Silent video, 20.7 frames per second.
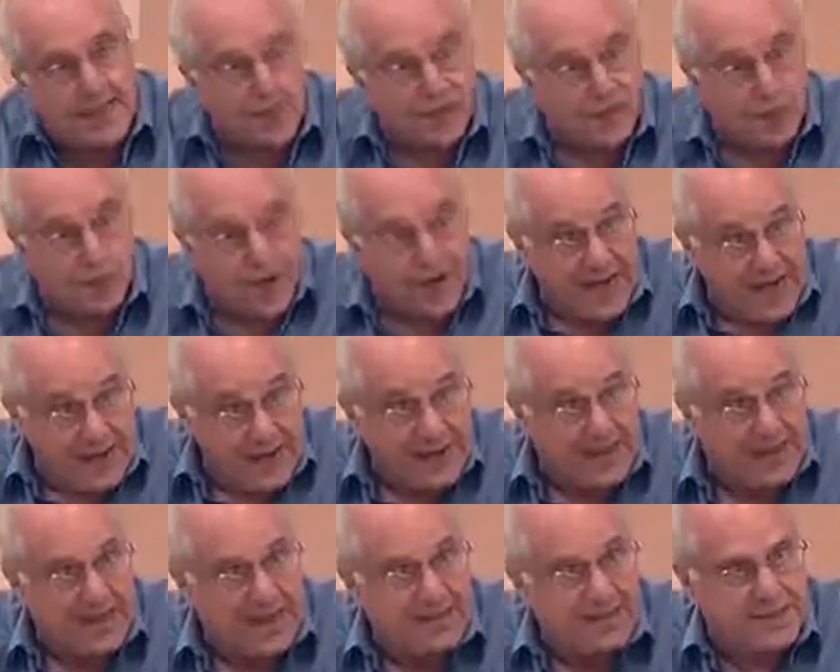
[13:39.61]
There's already a
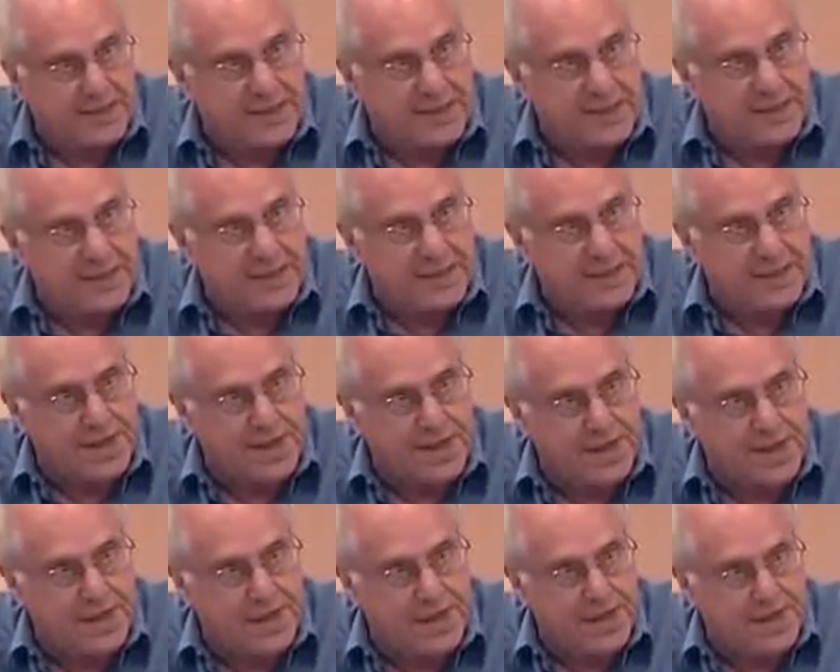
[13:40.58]
sales tax on
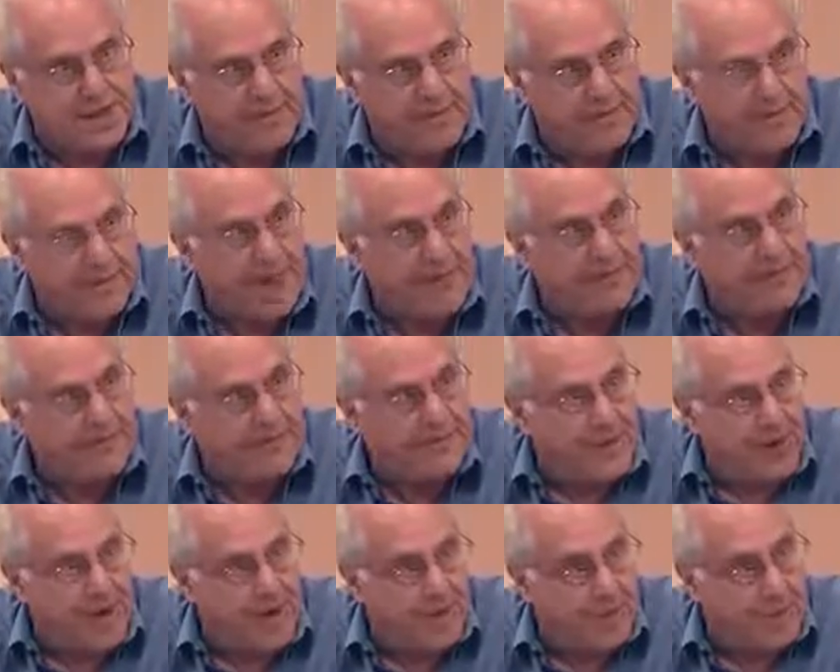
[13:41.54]
income of about
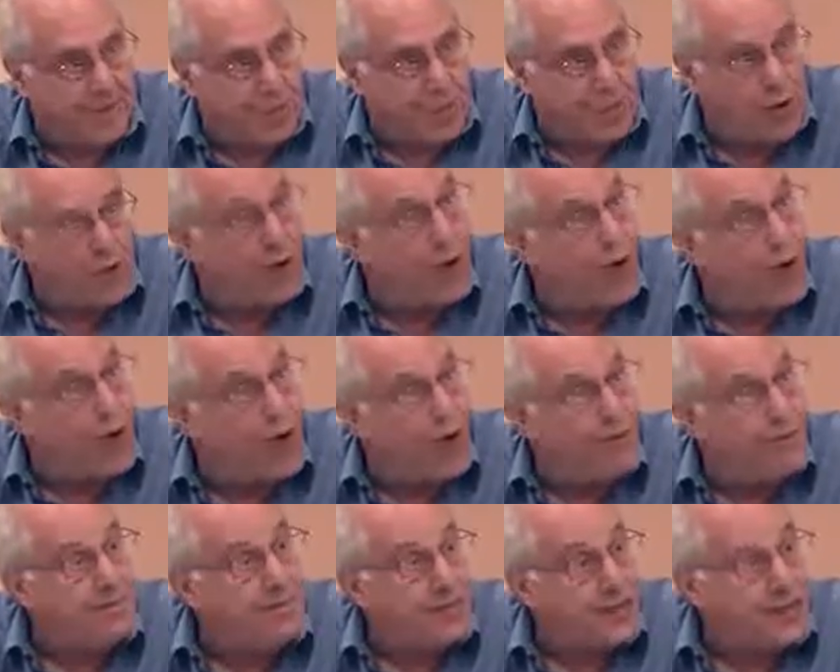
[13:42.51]

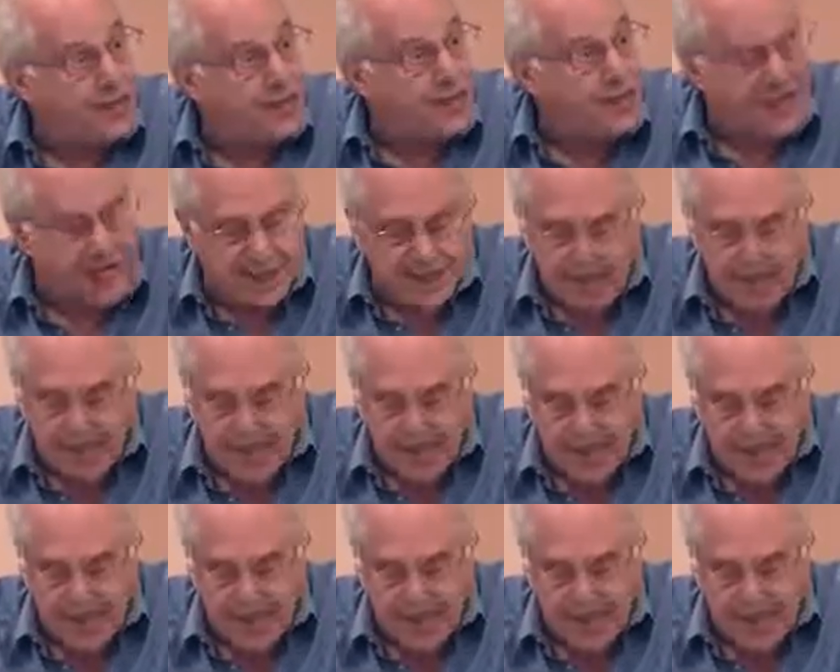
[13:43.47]
5.1%,